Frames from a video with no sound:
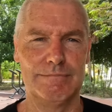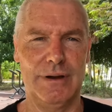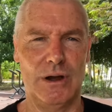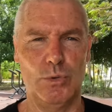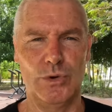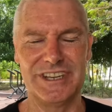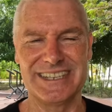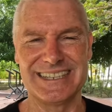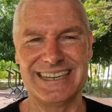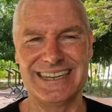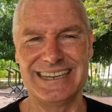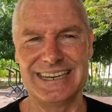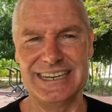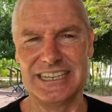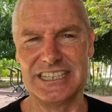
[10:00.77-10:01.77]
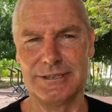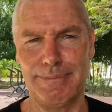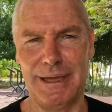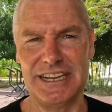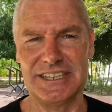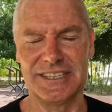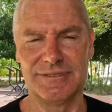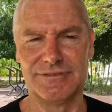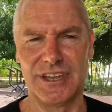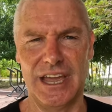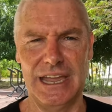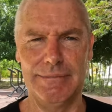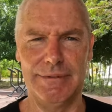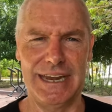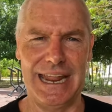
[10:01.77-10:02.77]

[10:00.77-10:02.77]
but we're seeing an expansive game,